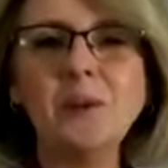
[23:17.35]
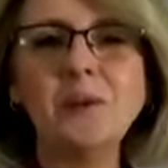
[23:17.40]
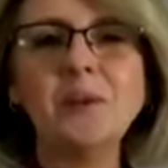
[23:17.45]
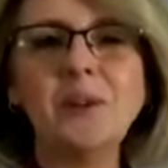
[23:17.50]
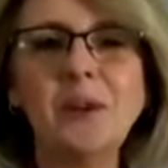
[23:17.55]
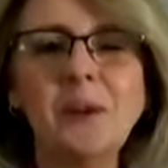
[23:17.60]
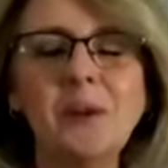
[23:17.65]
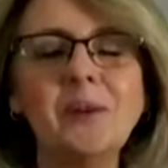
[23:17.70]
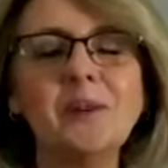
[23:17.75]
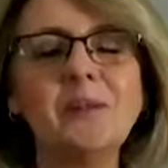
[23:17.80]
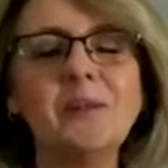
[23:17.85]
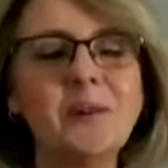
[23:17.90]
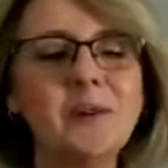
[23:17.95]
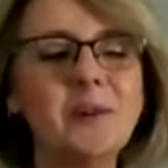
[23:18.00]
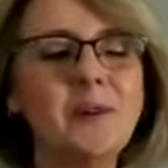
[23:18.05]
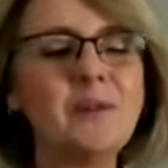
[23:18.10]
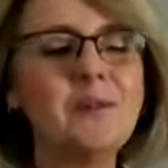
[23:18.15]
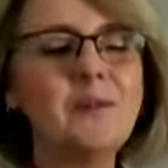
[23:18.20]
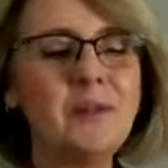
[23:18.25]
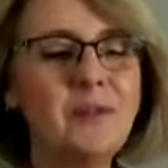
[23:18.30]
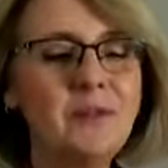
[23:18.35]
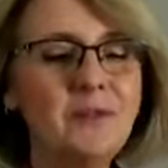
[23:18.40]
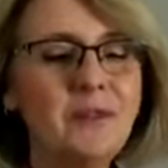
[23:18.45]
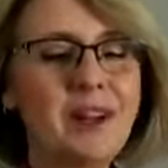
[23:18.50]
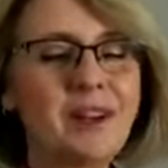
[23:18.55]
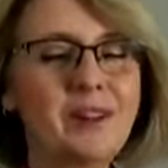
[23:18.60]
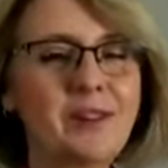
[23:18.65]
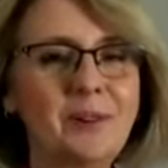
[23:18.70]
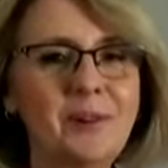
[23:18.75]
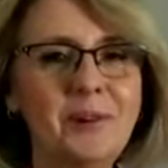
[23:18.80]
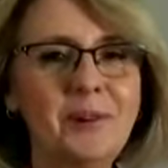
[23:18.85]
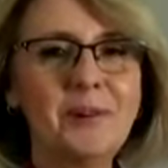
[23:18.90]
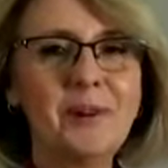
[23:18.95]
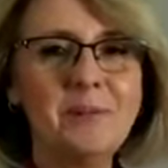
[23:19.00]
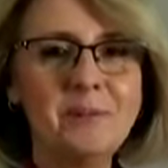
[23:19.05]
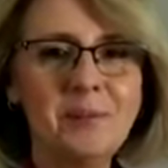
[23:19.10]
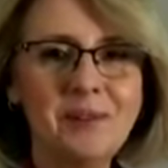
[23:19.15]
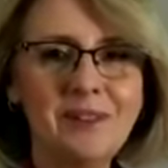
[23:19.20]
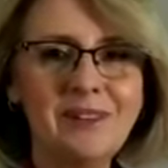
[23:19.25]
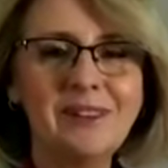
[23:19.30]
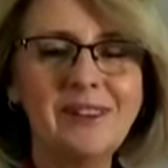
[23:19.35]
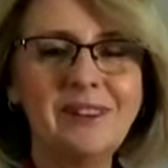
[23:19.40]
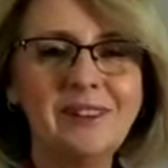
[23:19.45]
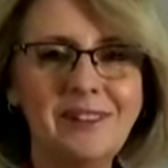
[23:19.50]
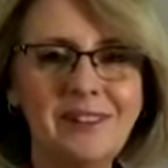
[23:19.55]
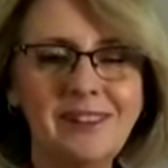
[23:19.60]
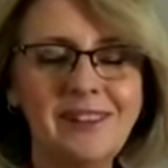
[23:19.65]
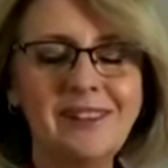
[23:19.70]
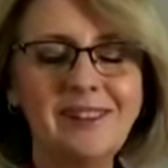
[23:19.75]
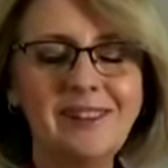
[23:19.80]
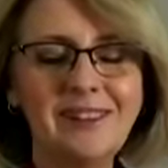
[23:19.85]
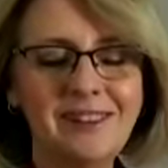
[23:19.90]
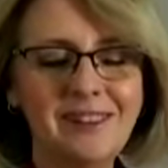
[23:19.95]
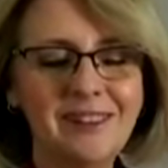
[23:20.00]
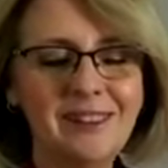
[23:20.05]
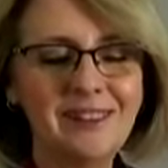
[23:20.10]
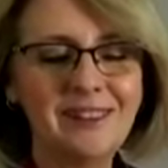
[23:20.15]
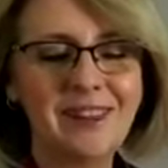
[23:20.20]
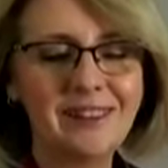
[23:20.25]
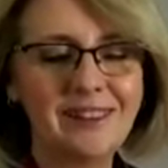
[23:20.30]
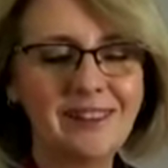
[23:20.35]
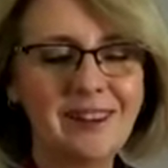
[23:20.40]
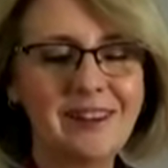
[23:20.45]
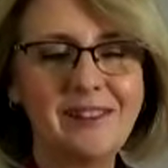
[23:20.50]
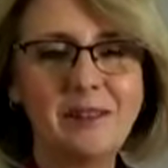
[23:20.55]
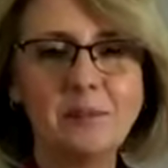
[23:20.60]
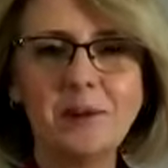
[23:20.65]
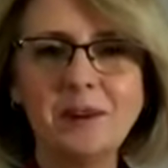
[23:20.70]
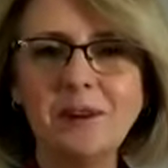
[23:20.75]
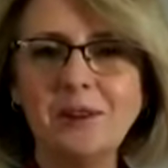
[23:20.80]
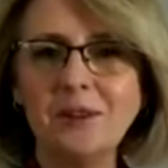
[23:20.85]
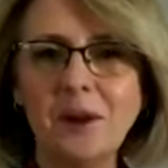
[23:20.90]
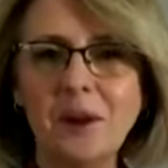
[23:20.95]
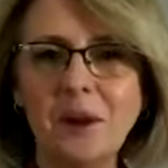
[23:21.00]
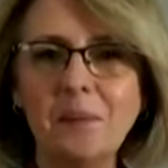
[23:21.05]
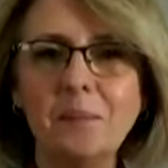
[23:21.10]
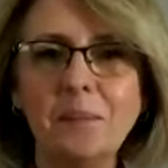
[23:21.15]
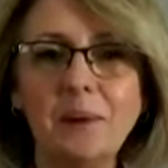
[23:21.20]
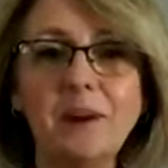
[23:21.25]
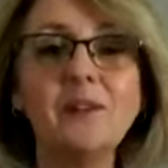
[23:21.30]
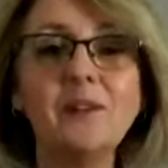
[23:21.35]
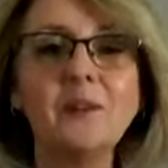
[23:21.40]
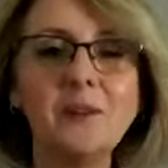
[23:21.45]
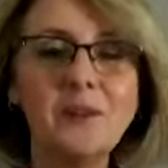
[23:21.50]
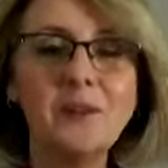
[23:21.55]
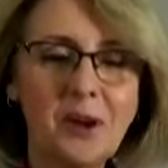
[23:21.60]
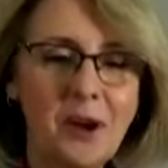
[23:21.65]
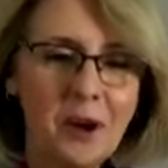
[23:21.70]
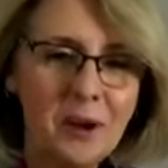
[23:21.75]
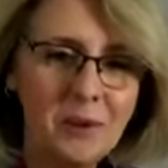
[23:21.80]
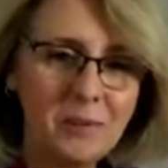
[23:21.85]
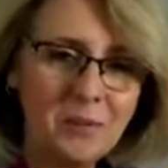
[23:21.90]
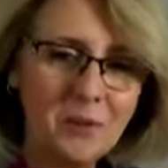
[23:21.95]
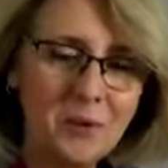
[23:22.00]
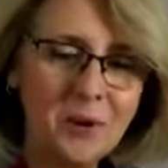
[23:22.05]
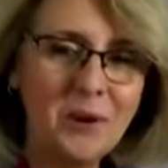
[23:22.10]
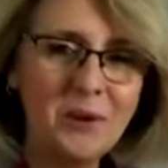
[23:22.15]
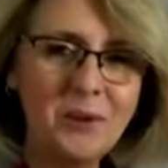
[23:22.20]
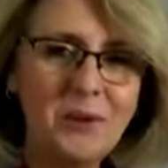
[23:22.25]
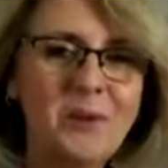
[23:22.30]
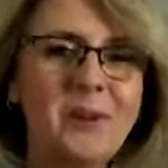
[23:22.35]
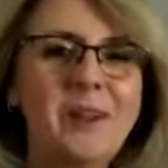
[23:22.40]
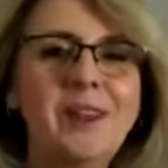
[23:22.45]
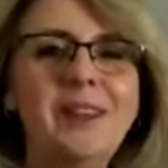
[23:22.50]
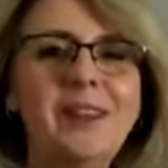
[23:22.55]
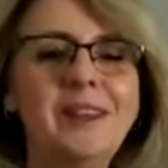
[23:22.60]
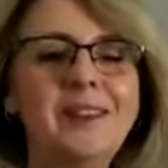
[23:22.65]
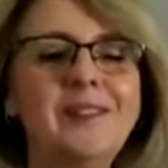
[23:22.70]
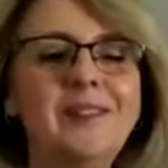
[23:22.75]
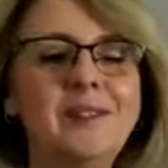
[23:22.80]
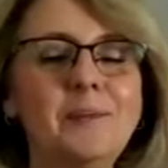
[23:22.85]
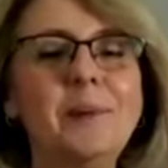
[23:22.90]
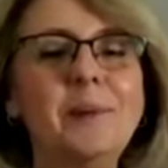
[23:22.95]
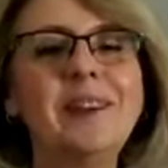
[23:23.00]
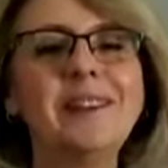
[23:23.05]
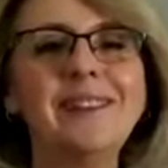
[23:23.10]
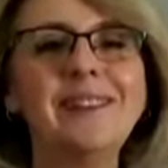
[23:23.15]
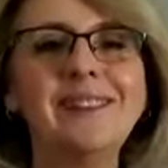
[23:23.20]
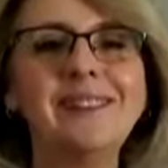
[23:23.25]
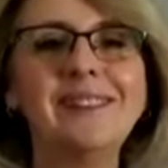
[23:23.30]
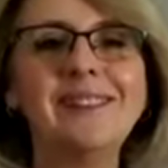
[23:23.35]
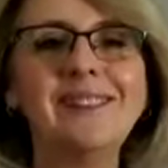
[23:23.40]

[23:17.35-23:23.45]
So you've got to reflect on your own business, and that takes a bit of time, but it's time worth spending.